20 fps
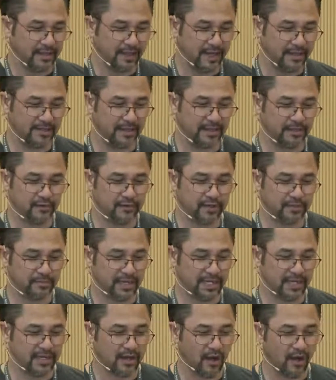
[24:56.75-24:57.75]
And then you can
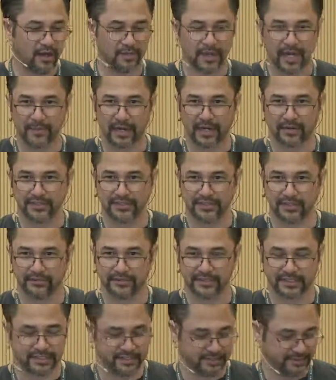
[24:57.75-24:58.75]
be all about
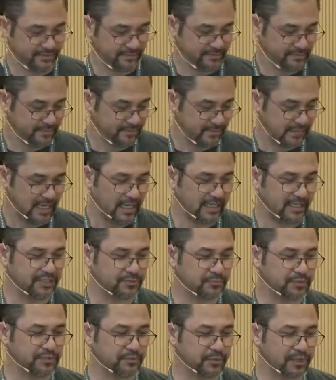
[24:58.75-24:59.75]
microservices. And
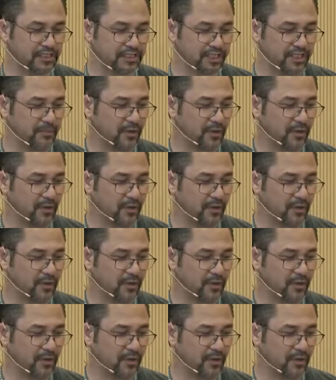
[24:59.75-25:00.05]
this was originally